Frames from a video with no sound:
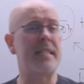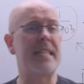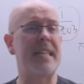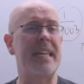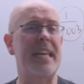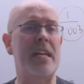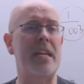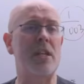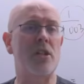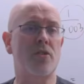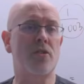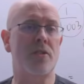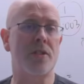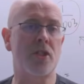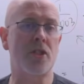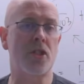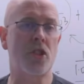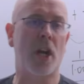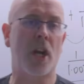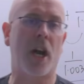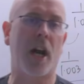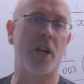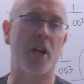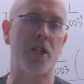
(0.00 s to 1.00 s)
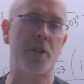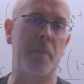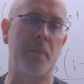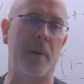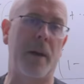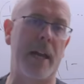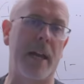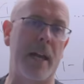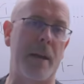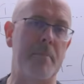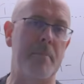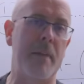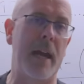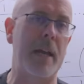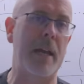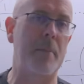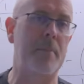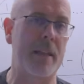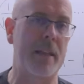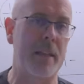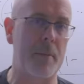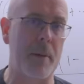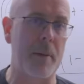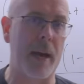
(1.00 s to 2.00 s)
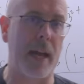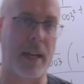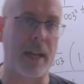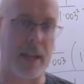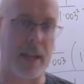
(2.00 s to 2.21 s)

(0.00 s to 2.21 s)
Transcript: the interest charged by and made by the bank.